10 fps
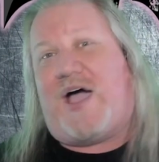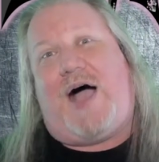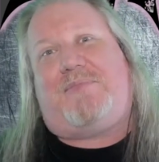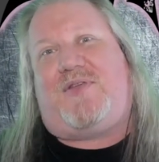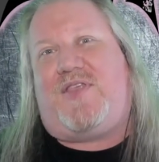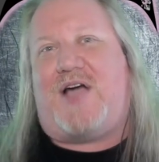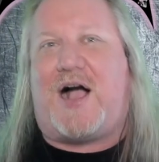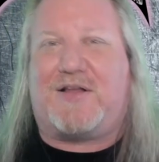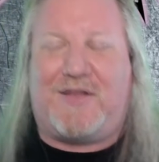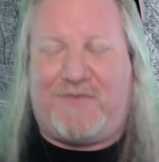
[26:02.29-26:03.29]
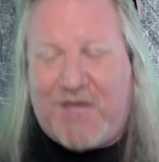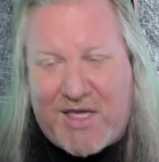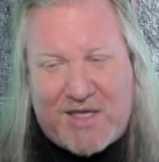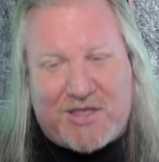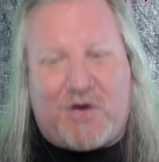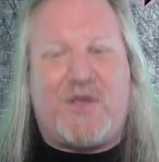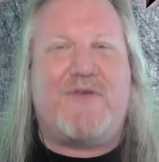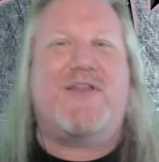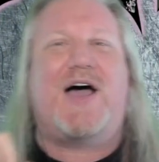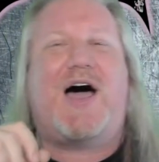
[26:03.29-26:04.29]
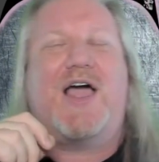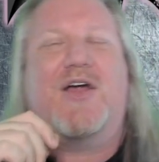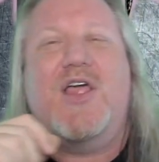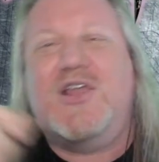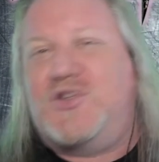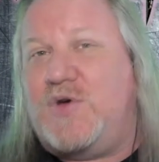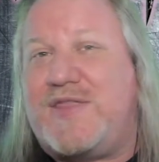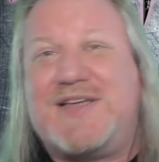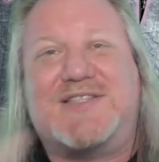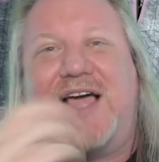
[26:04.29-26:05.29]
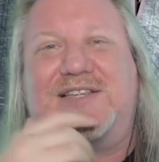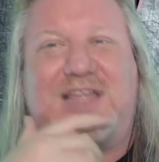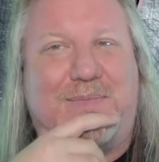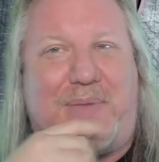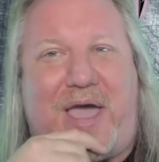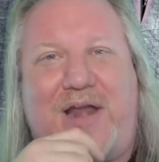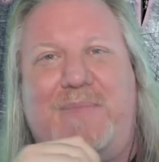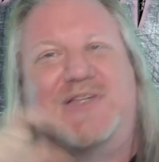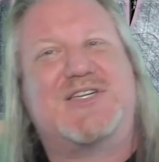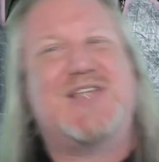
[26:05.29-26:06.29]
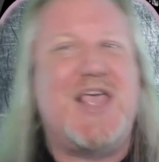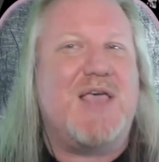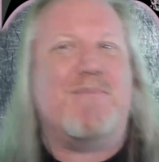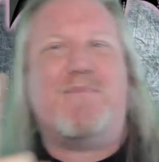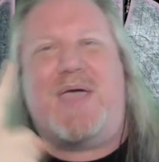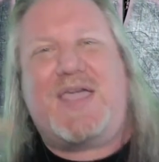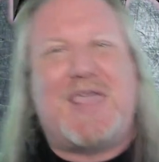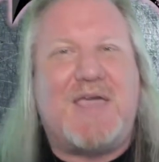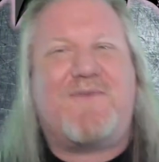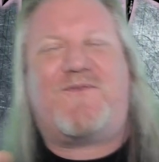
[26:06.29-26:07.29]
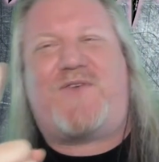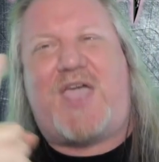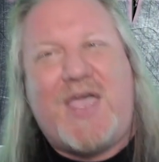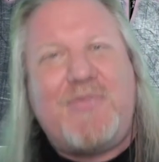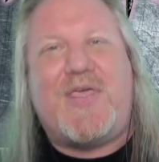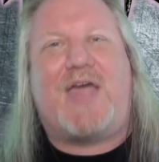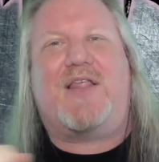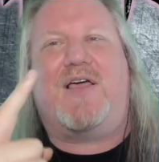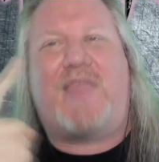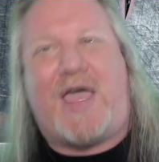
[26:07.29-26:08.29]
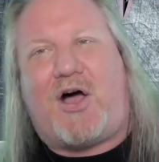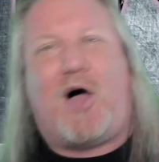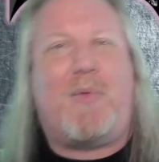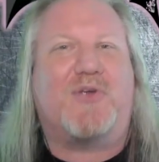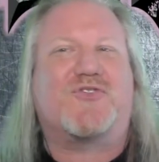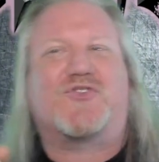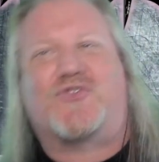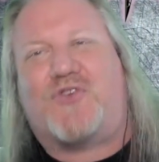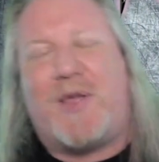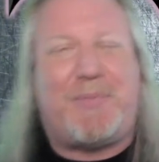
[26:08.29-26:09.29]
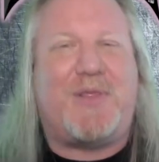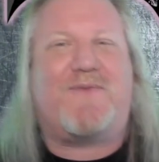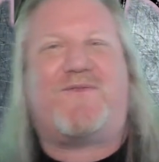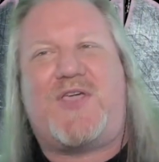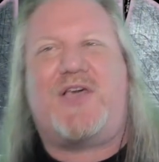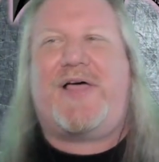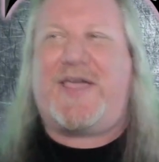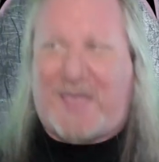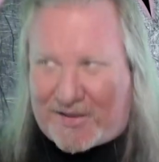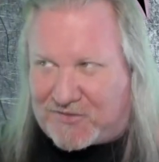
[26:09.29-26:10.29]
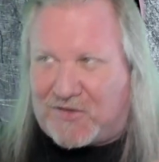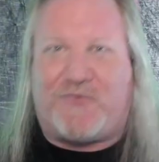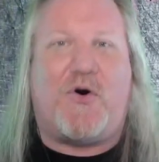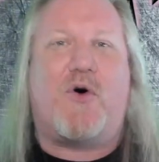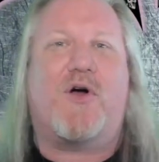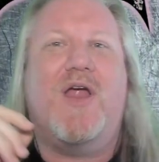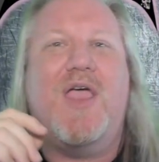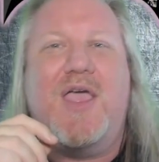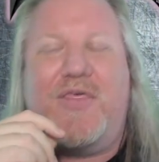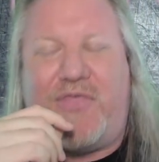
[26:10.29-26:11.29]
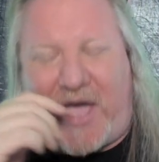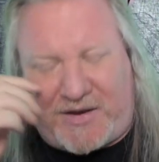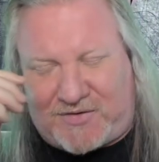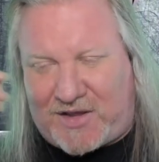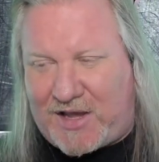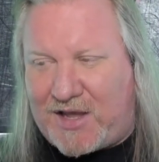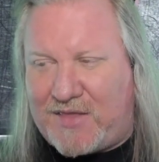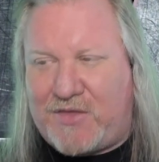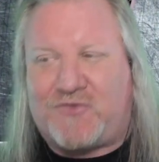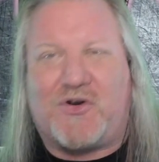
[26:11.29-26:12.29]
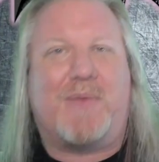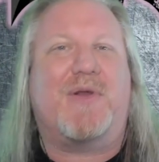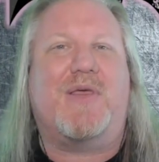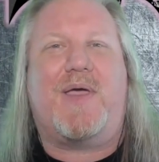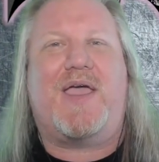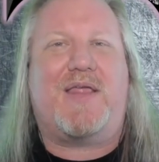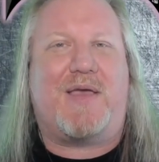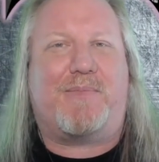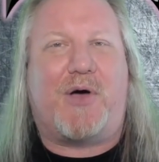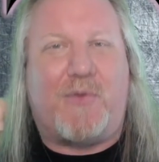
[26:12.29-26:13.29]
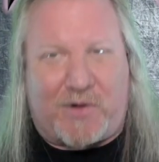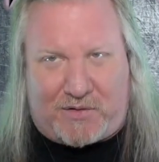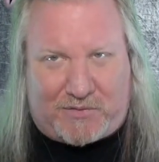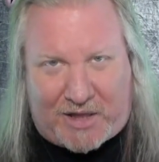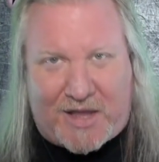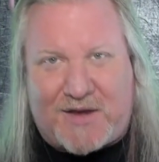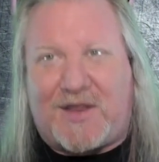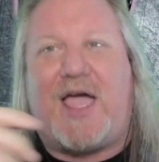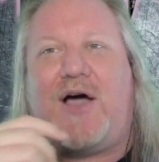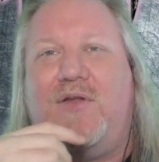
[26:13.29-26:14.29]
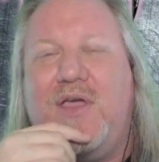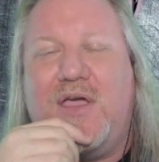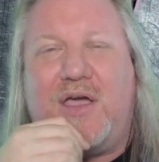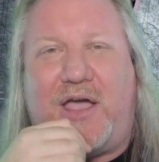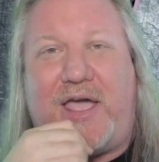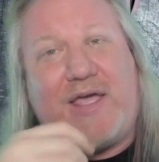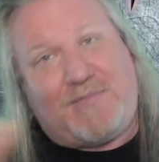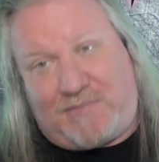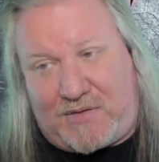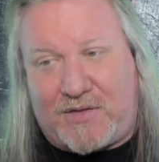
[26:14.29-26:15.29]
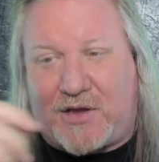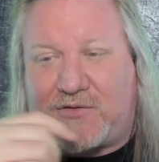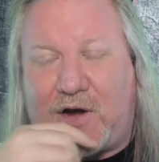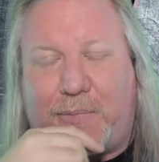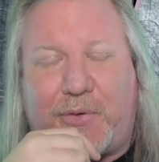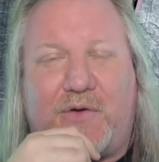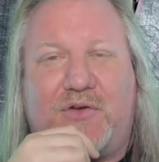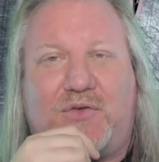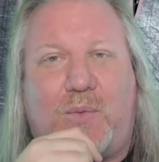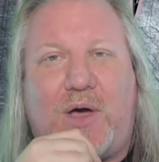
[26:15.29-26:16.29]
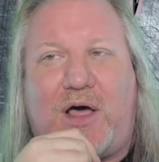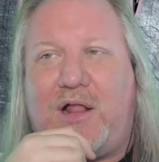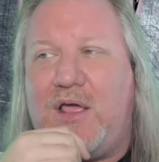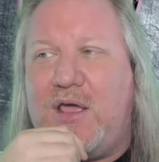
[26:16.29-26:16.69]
up to the octave, you know, even higher, doing the exact same pattern, but just making it fit, that almost triplet feel against the four that the drummer and Bo were laying down, and the guitar player as well.